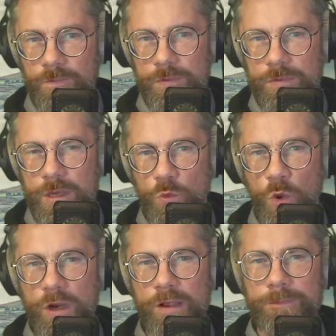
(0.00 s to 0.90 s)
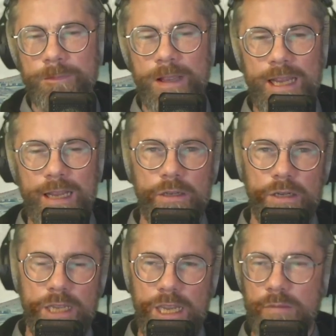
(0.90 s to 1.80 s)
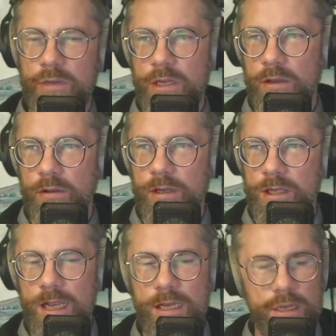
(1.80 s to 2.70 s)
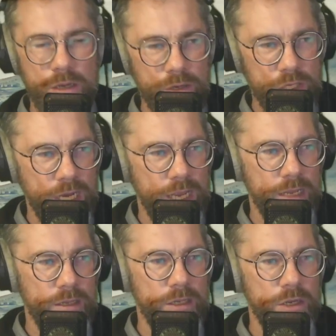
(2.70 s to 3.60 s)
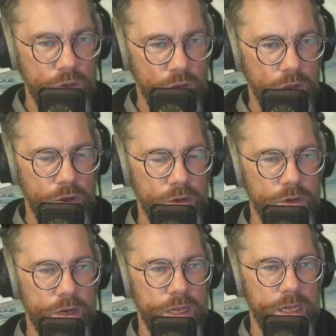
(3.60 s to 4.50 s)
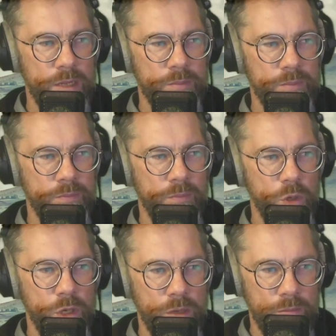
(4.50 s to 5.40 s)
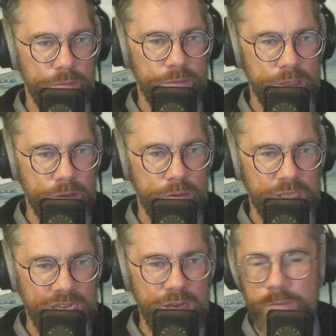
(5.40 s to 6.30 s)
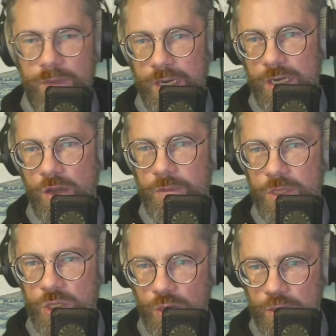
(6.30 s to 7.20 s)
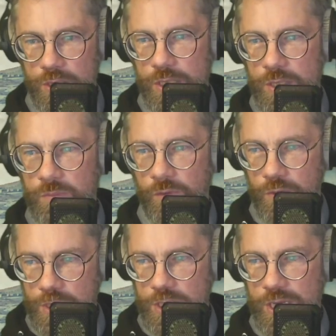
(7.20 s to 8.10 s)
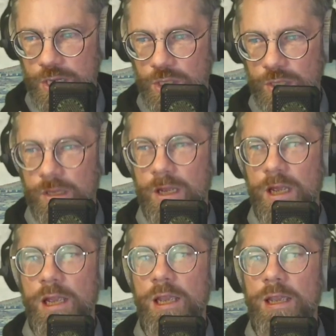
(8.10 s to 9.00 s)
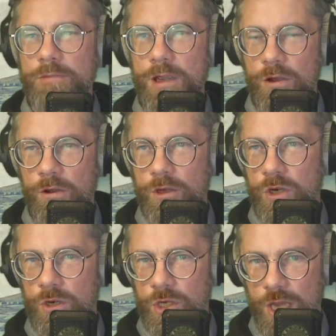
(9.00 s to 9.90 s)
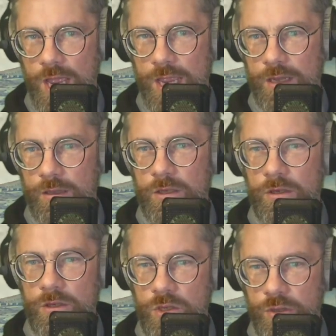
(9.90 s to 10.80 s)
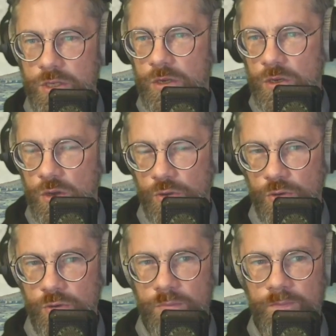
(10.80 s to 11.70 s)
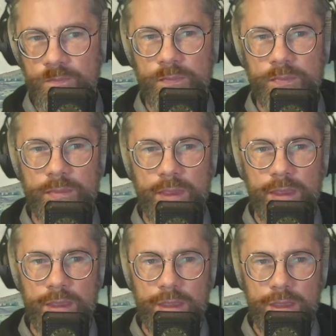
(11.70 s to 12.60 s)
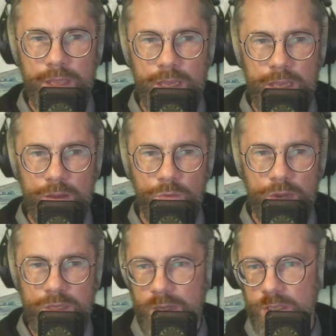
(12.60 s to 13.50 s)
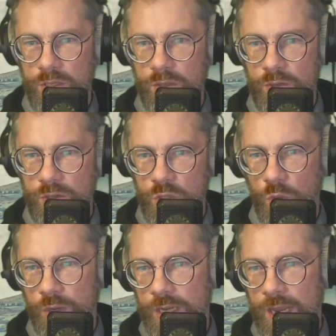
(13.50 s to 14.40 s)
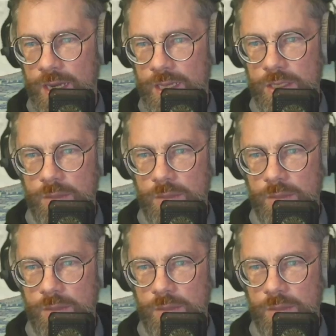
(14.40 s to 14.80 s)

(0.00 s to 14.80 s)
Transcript: what if an elder came to you and said, your child, you are, we're thinking about bringing you up in charges before the session because your child doesn't know the Westminster Shorter Catechism.